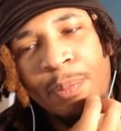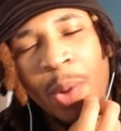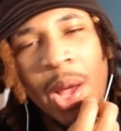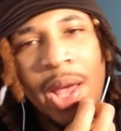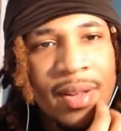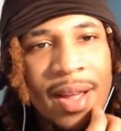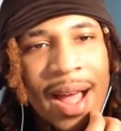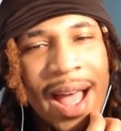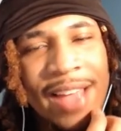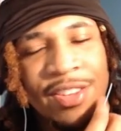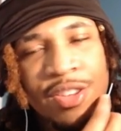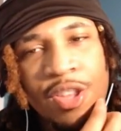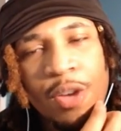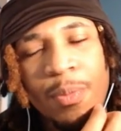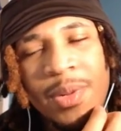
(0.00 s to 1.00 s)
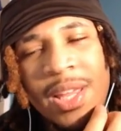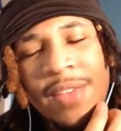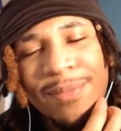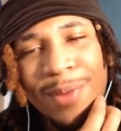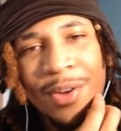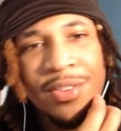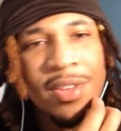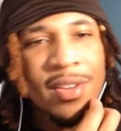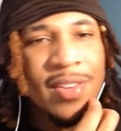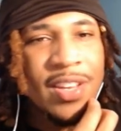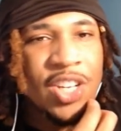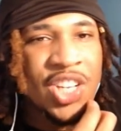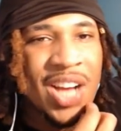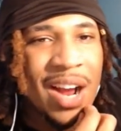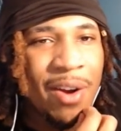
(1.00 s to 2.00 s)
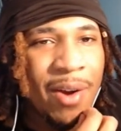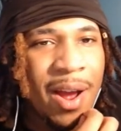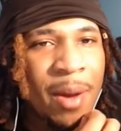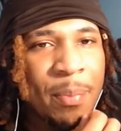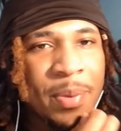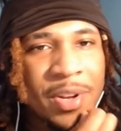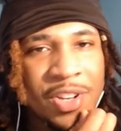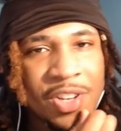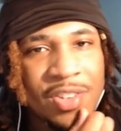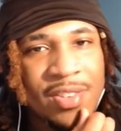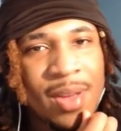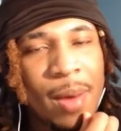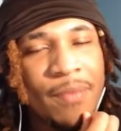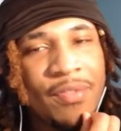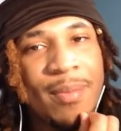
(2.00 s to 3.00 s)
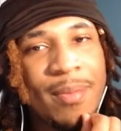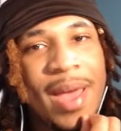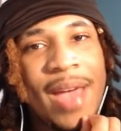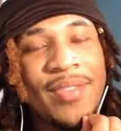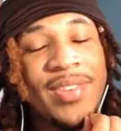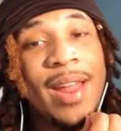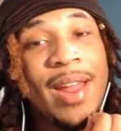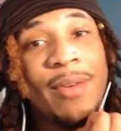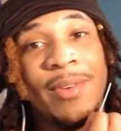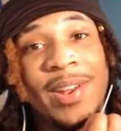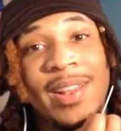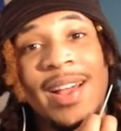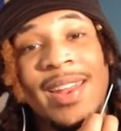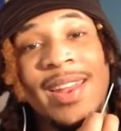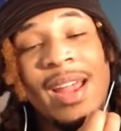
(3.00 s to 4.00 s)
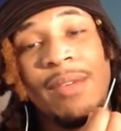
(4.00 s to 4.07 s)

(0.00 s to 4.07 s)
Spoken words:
but I still believe most of his chakra output just comes from having that Rinnegan.